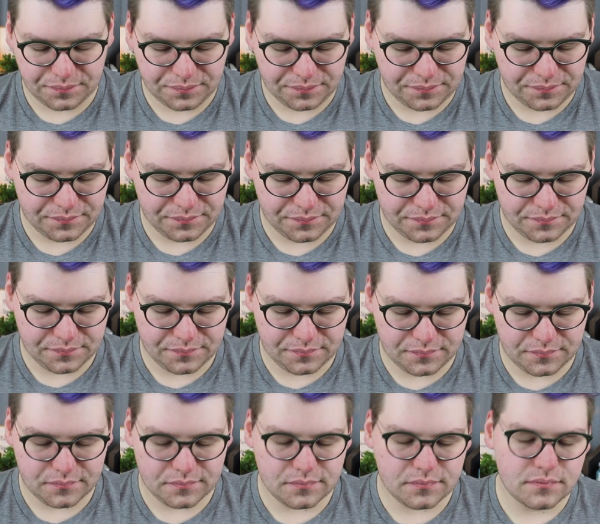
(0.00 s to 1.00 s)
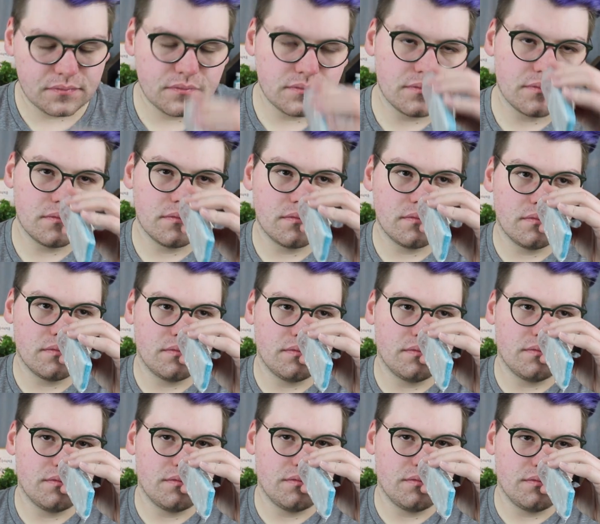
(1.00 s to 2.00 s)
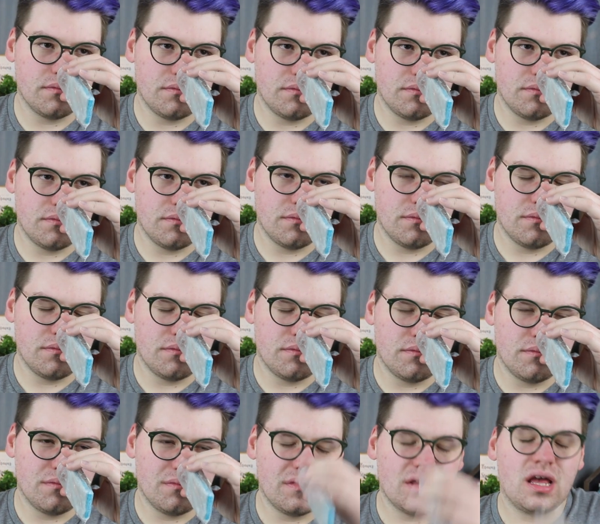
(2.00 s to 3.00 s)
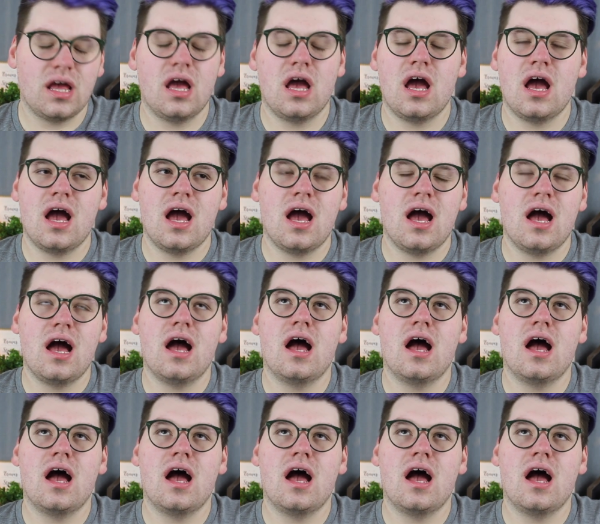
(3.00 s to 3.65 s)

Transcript: (no one is talking)